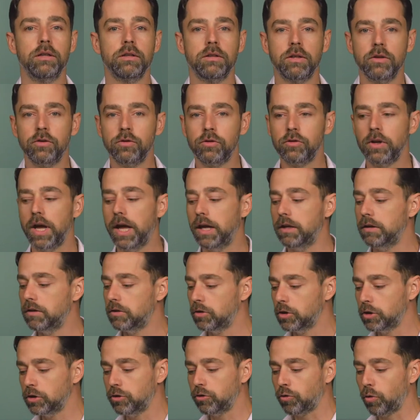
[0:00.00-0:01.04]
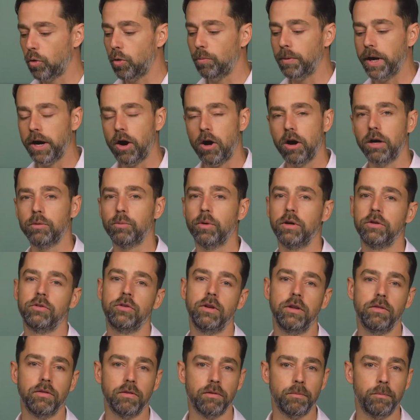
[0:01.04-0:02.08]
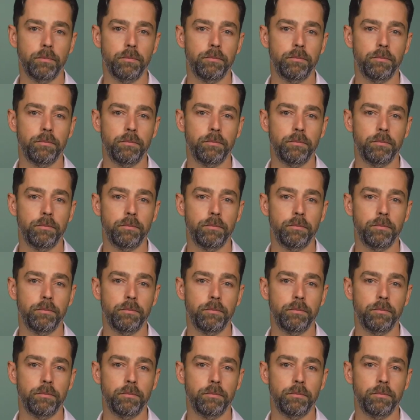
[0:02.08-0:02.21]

to send to control my hardware synth.